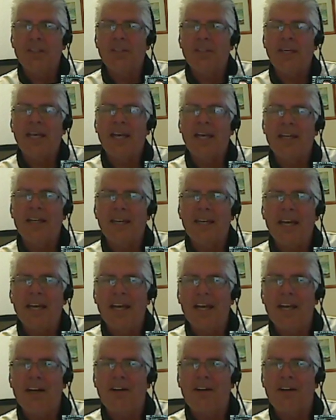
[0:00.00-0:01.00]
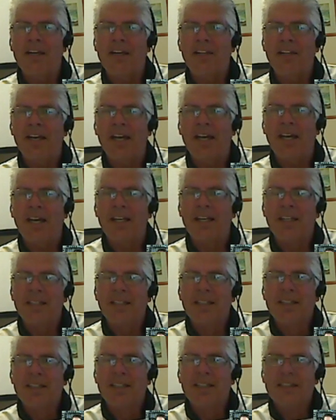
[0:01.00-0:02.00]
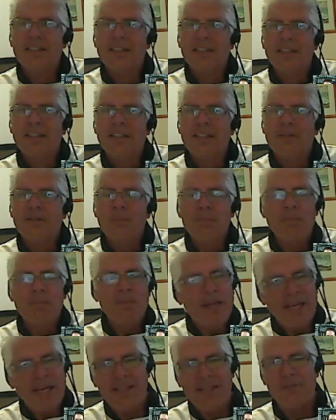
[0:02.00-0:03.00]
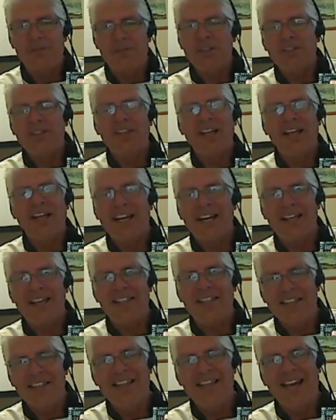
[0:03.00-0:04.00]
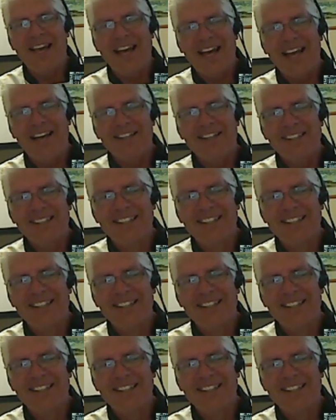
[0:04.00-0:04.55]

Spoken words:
When I look at it now, I thought, man, I'm sure glad I did that.